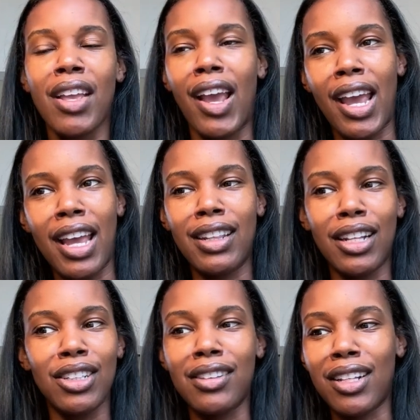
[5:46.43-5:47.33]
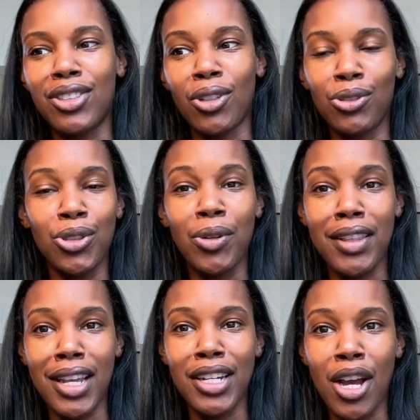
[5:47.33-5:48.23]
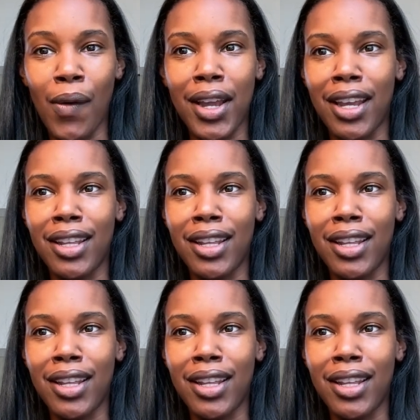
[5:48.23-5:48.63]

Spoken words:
And that's so true, and they know it,